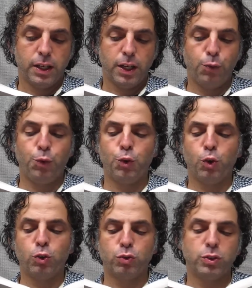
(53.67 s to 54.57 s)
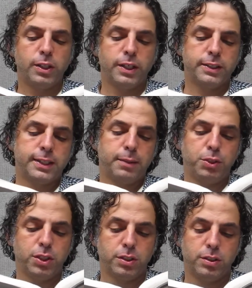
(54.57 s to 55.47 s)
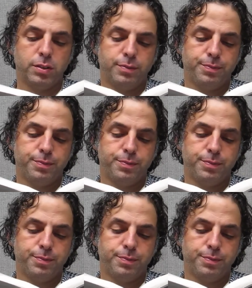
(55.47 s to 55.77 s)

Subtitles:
and we're on to the next subject.